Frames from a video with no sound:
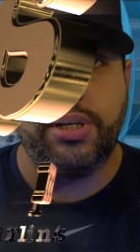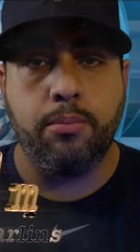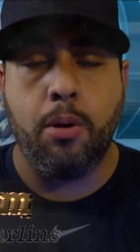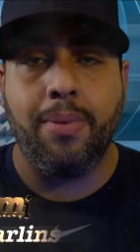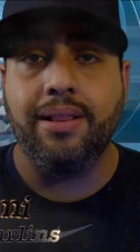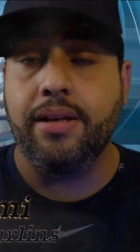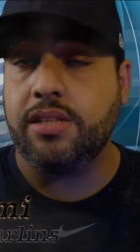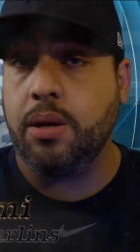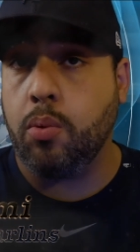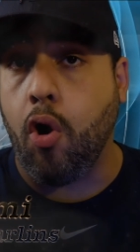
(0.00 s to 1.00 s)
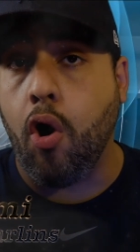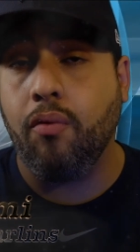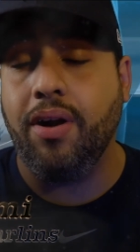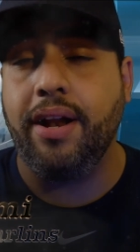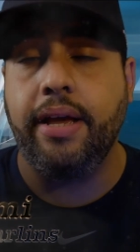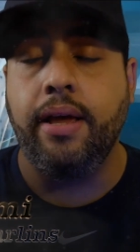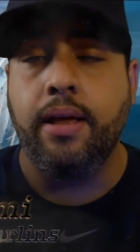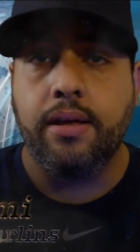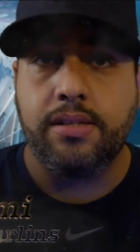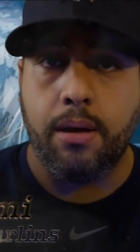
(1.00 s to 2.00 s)
team on my list, there were already
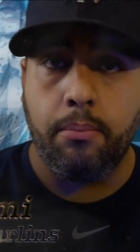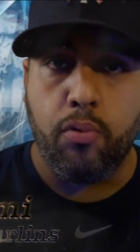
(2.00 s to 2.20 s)
some